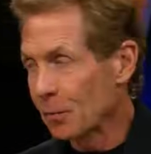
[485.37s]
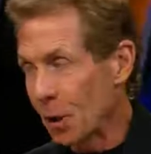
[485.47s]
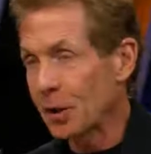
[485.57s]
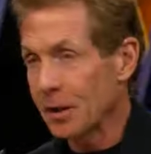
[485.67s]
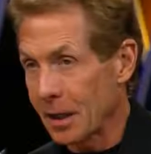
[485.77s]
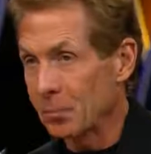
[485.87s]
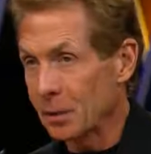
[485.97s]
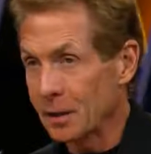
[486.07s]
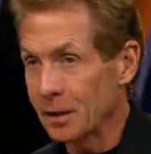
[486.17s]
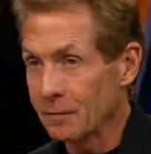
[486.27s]
on the market, I
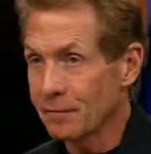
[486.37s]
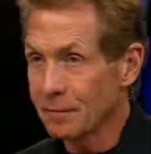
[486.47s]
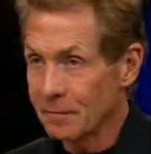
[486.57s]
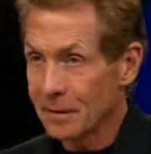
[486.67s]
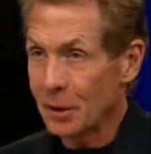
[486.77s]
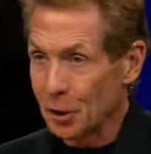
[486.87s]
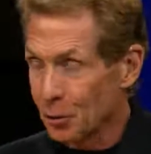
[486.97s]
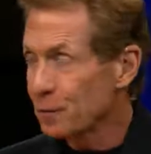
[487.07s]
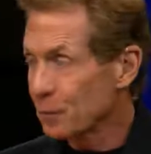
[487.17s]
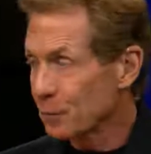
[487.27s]
believe, a
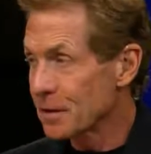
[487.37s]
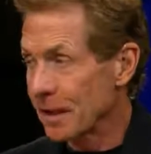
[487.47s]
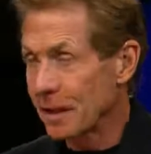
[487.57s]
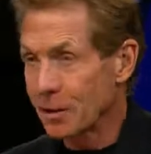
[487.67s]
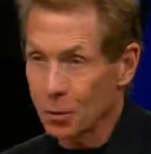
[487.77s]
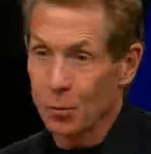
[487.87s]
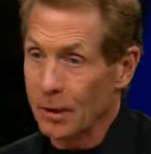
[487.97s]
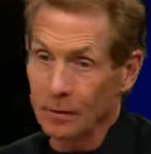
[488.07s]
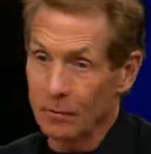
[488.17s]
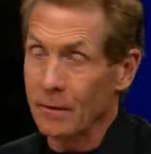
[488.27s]
year from today or
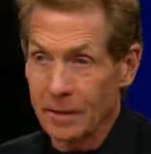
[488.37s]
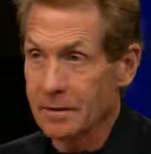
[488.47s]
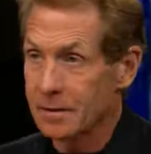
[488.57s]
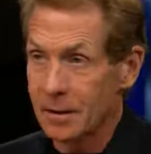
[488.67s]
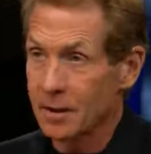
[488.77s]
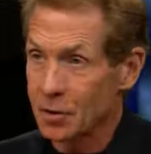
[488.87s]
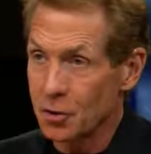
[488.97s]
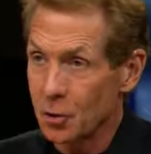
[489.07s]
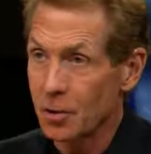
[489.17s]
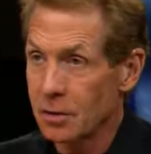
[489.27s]
whenever they decide to
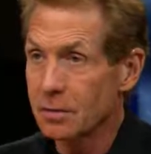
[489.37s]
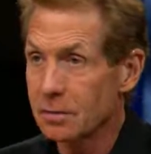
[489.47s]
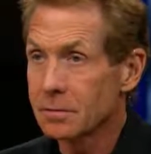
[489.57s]
do it.